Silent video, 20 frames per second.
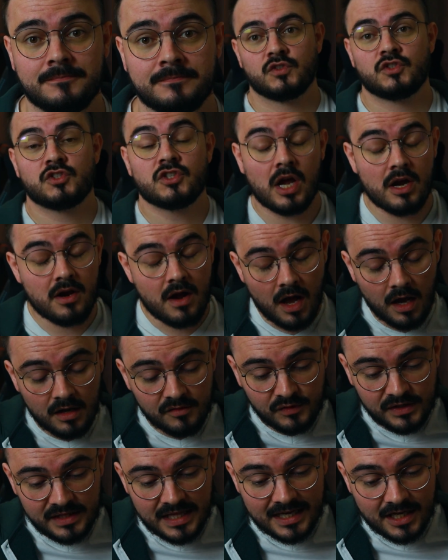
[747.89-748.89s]
So
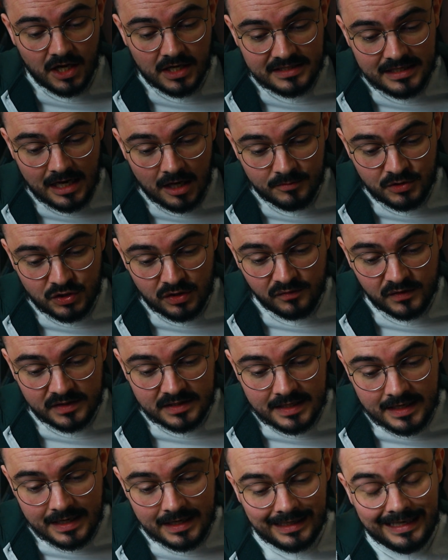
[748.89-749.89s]
hopefully that, guys, helped you. If it
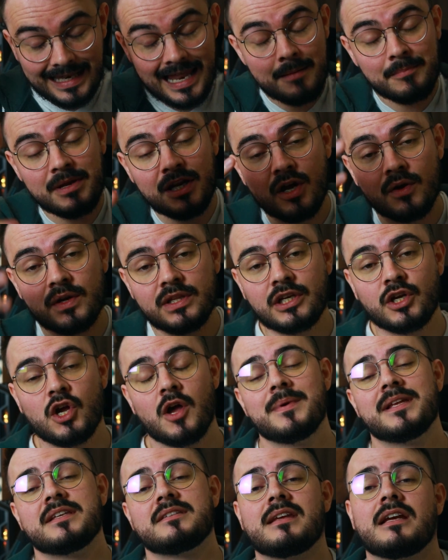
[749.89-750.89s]
did, let me know in the
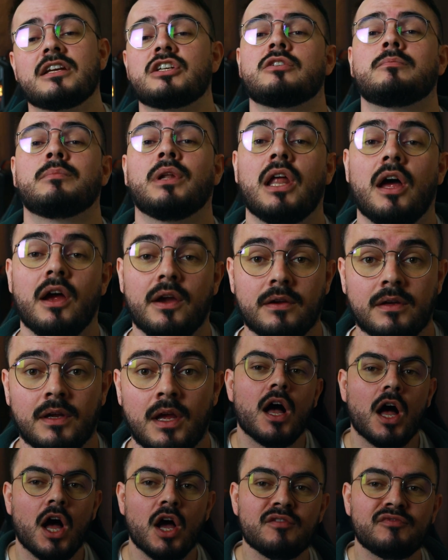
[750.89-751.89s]
comment section below.
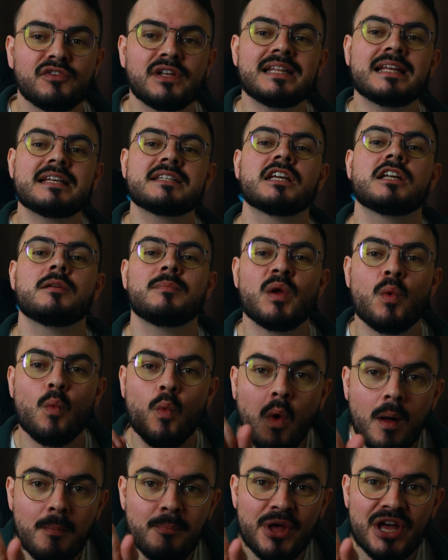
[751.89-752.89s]
Hopefully there's going to be
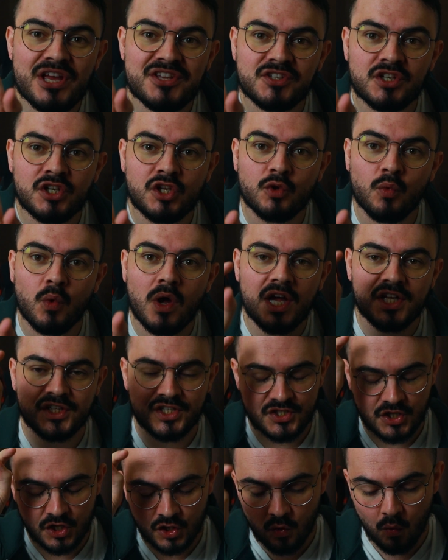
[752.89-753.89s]
one person in the world
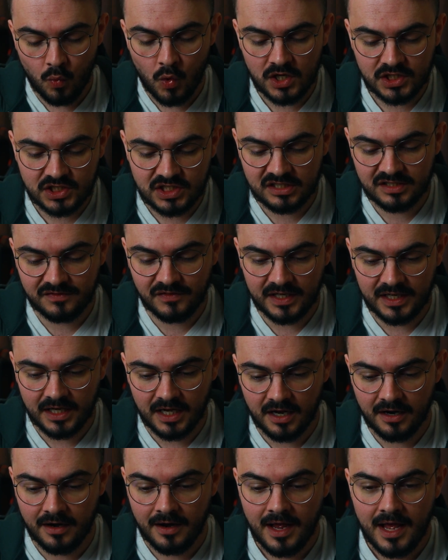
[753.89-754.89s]
that's going to watch this
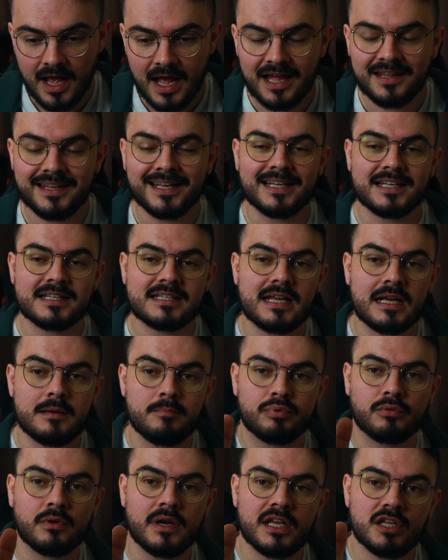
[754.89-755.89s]
video and they're going to say,
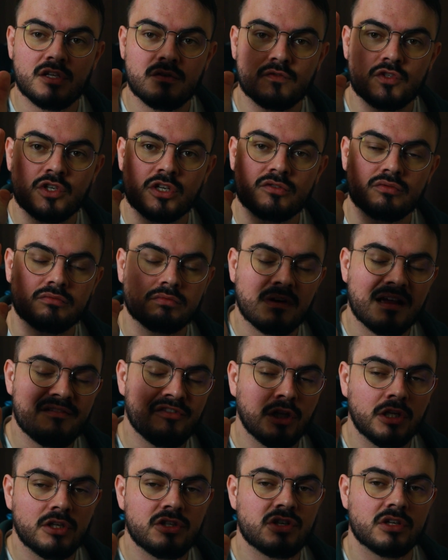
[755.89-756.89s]
Britt, you've just
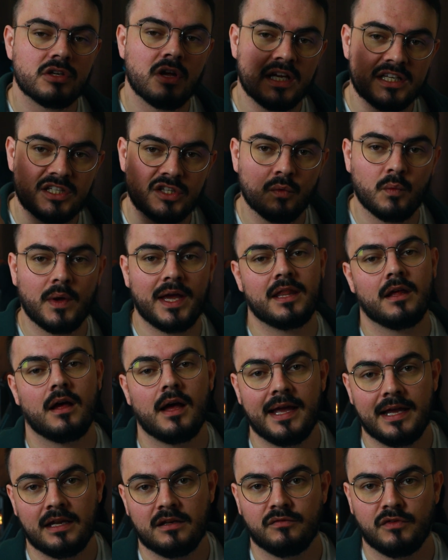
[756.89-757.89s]
revolutionized the way that
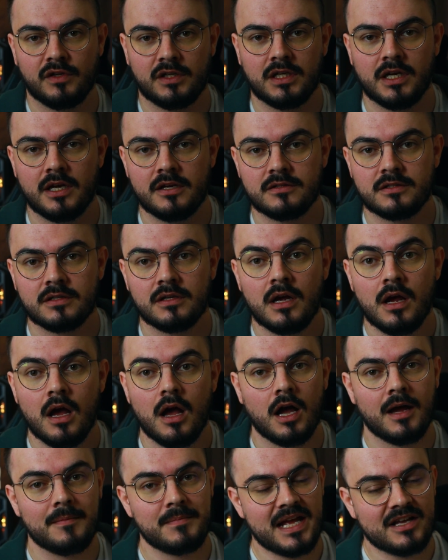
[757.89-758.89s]
I edit videos.
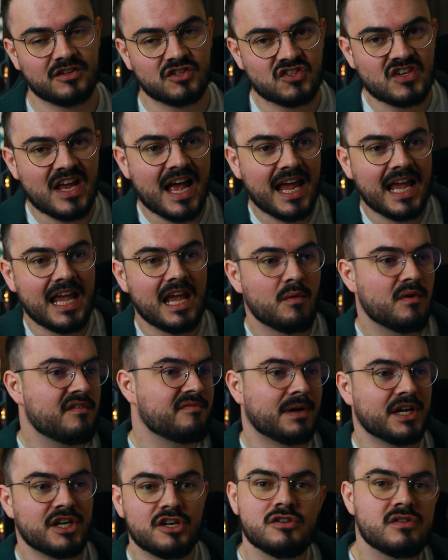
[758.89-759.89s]
I'm now sat here with
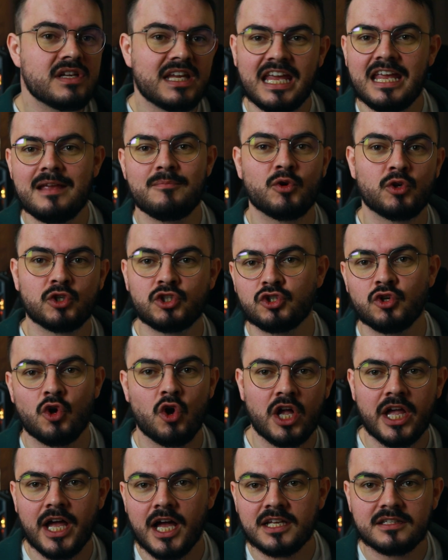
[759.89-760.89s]
my new keyboard
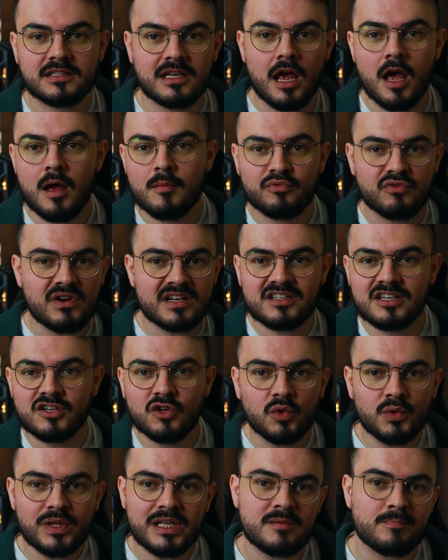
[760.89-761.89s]
shortcuts, pressing
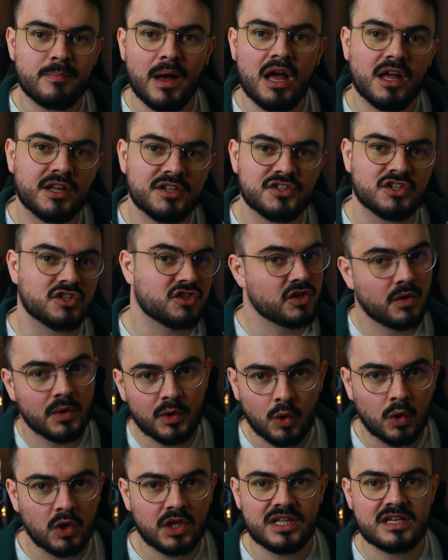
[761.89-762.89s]
all these buttons and doing
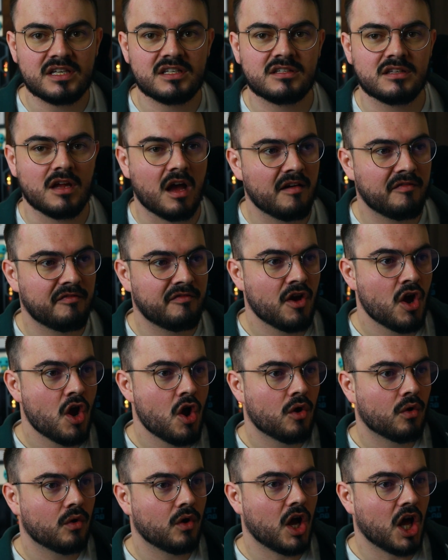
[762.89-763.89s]
all of this stuff
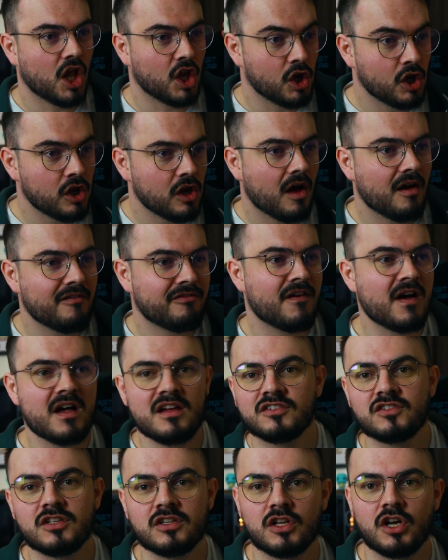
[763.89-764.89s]
a lot
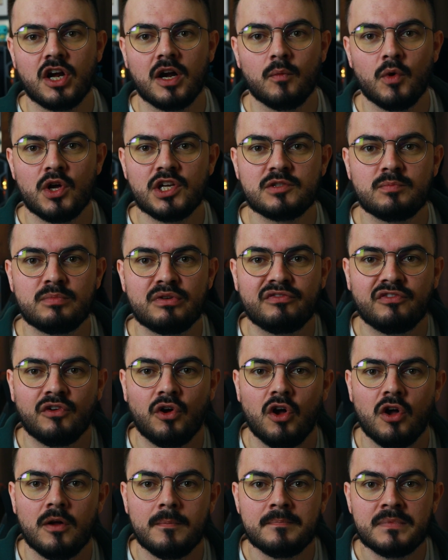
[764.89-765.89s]
faster than I was
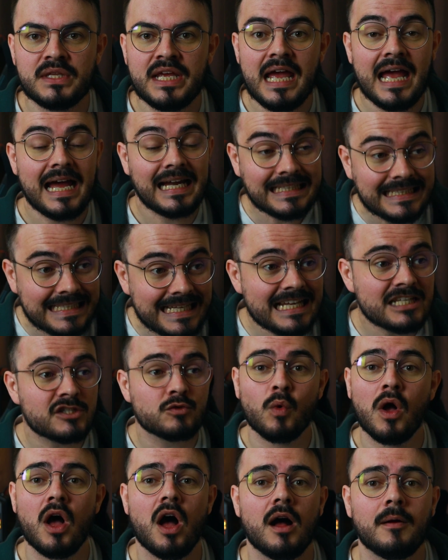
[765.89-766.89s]
before. And guess
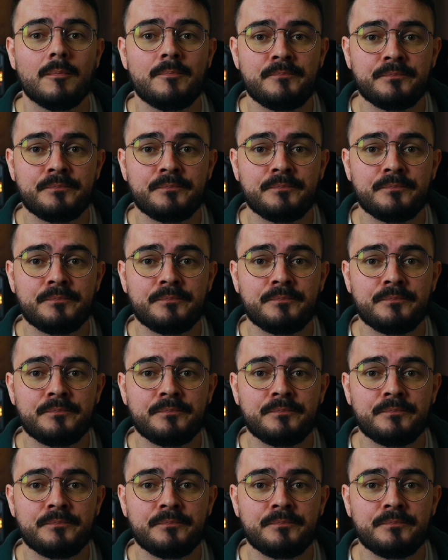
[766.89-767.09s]
what?